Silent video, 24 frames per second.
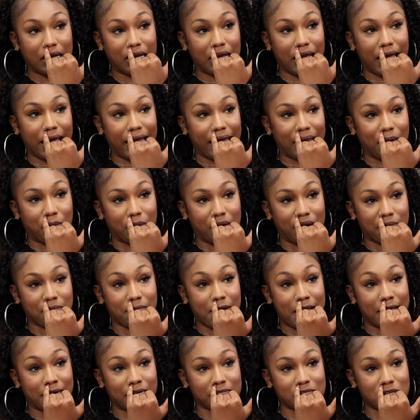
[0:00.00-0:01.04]
And when I'm
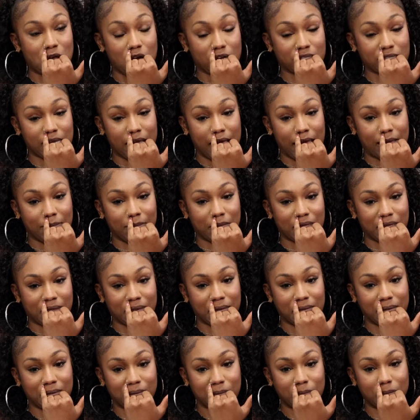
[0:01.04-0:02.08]
ready to talk to
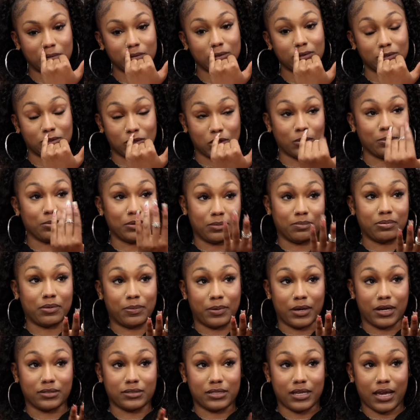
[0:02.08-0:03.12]
Amy, she'll be
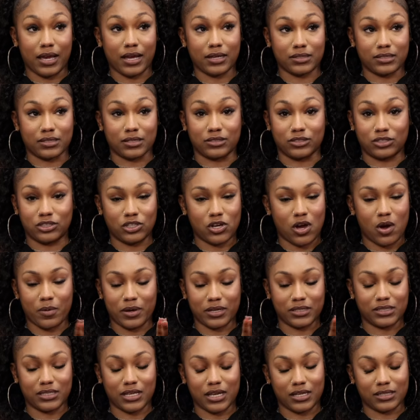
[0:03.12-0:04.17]
prepared to answer. She
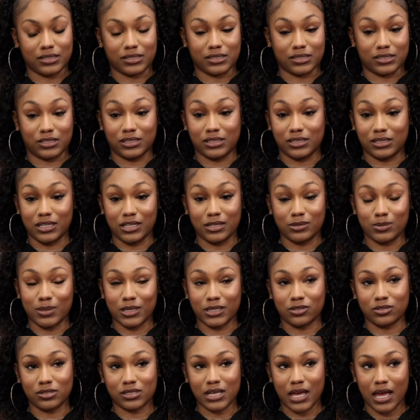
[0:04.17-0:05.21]
always says, she leaves me a
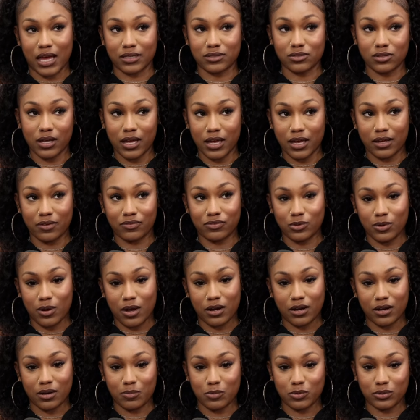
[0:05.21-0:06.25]
little text, okay, if you
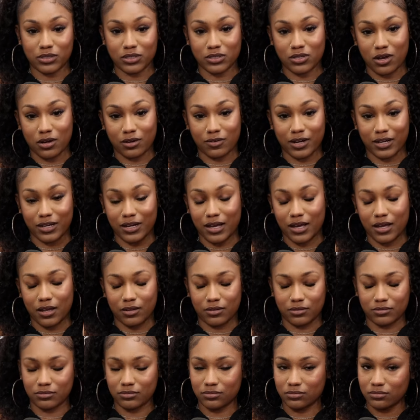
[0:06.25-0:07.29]
aren't in the mood to talk right
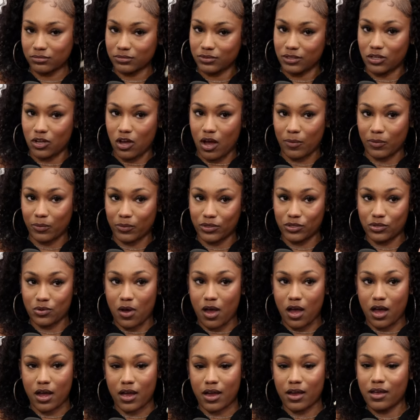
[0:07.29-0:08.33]
now, call me when you
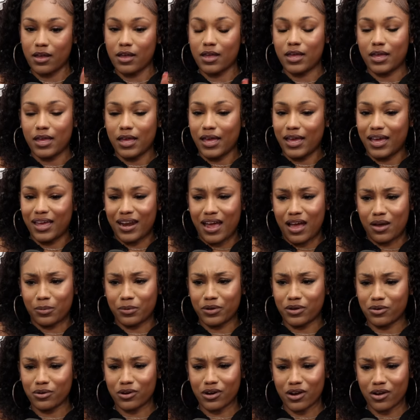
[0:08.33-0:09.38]
are. And I
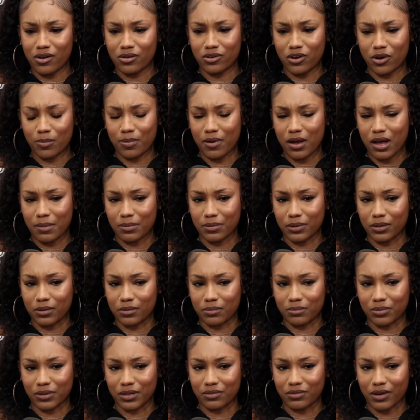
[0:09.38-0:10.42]
will, girl, no
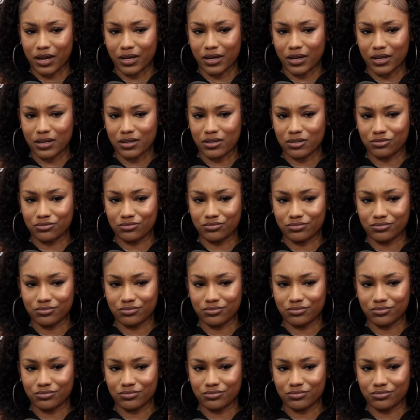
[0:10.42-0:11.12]
problem. But right now,